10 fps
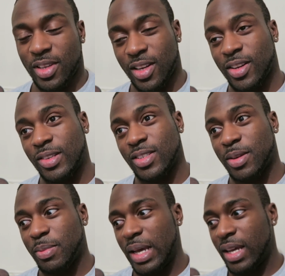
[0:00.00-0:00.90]
And then I was
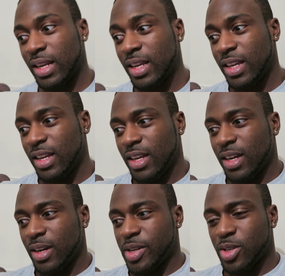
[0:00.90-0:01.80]
like, man,
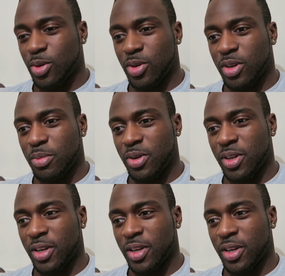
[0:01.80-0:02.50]
I wish I ordered more.